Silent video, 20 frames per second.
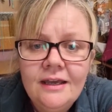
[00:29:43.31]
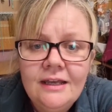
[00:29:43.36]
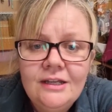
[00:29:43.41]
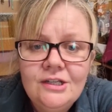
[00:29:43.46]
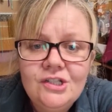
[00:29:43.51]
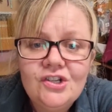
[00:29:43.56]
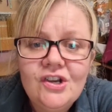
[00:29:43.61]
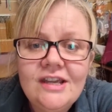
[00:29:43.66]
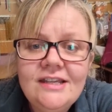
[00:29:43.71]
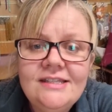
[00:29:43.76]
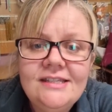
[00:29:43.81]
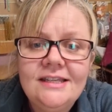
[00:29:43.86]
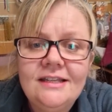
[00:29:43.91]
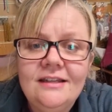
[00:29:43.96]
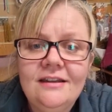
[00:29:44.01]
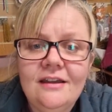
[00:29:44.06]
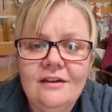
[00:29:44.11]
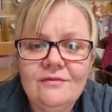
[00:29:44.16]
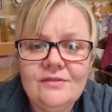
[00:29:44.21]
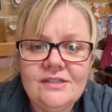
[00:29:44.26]
Tracy
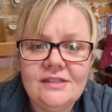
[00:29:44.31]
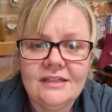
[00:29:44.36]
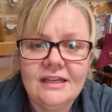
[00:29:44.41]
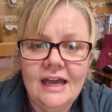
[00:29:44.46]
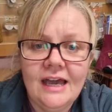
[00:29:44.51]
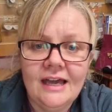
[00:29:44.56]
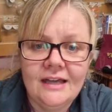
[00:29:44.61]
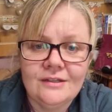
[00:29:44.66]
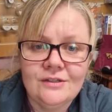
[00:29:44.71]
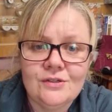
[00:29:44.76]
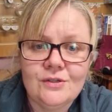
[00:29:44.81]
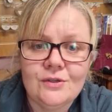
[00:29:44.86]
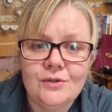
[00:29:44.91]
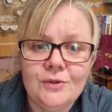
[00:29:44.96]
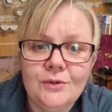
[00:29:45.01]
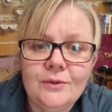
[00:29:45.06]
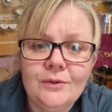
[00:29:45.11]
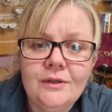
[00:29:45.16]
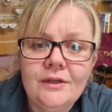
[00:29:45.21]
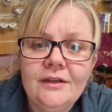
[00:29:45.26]
loves the candle.